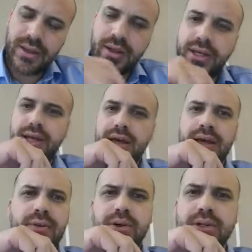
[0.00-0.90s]
okay,
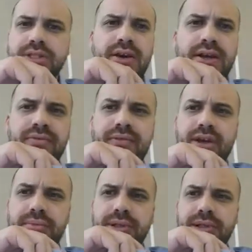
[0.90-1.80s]
and what's our other
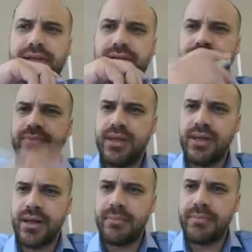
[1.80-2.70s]
variable here?
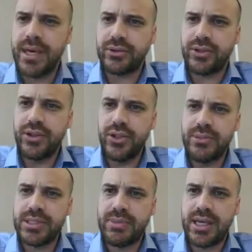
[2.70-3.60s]
A metal cube
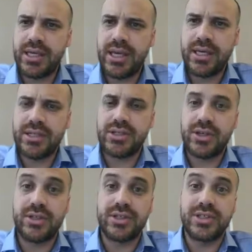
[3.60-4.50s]
is being heated
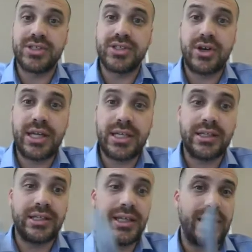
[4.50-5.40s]
so that the side
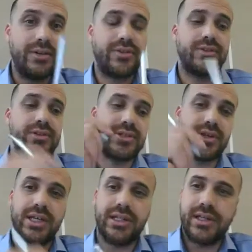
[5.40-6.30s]
length,
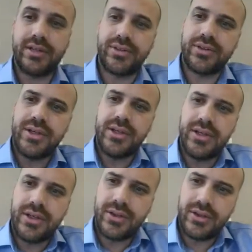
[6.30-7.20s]

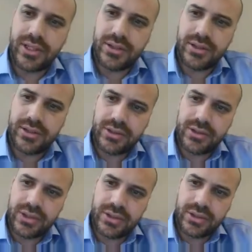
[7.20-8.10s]
all right,
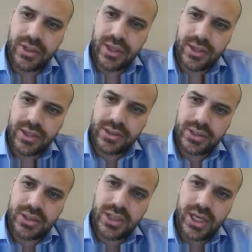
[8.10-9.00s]

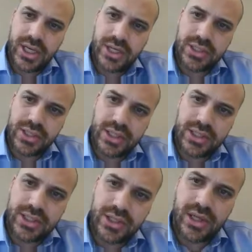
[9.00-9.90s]
change
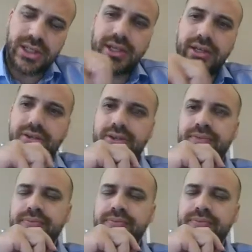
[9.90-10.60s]
in side length.